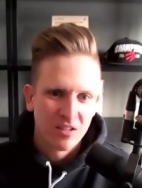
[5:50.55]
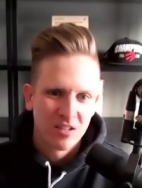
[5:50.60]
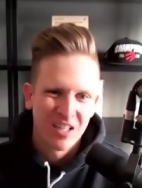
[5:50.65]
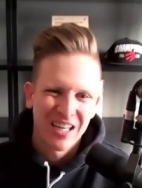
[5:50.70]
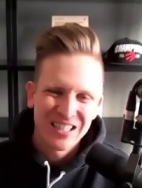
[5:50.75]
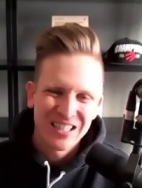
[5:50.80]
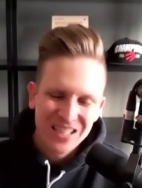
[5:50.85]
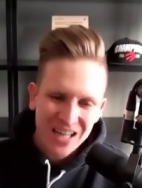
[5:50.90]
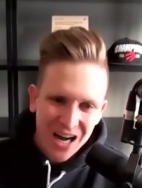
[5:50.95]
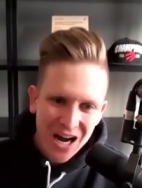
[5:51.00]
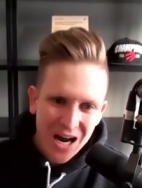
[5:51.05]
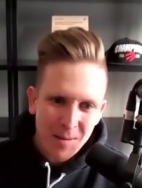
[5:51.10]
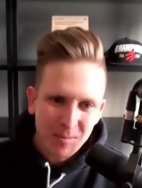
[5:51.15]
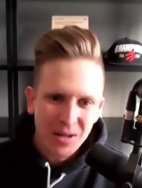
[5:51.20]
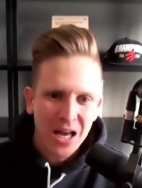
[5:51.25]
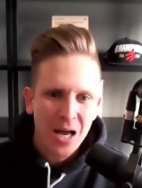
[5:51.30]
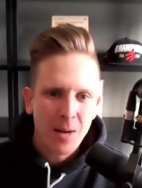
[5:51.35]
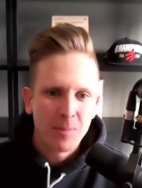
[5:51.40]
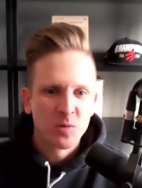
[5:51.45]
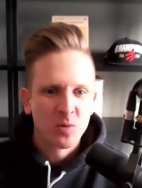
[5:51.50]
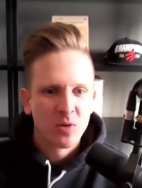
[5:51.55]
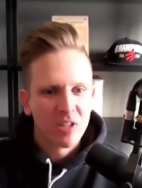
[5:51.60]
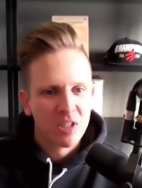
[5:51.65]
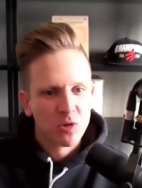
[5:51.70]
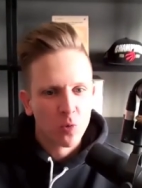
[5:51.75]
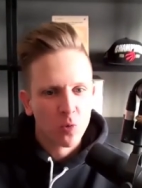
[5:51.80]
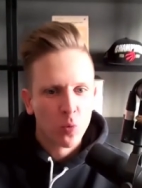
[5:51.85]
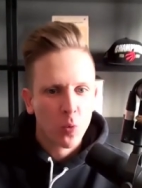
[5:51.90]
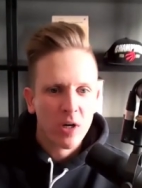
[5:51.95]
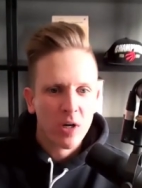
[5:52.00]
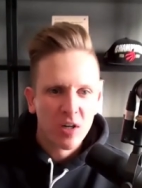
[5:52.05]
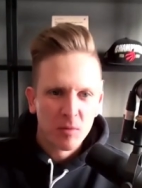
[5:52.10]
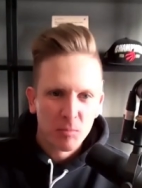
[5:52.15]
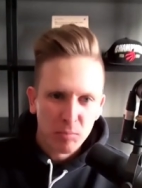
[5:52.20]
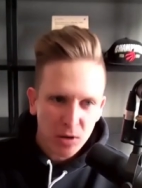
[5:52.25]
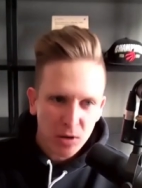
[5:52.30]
It's like a time lapse with these weird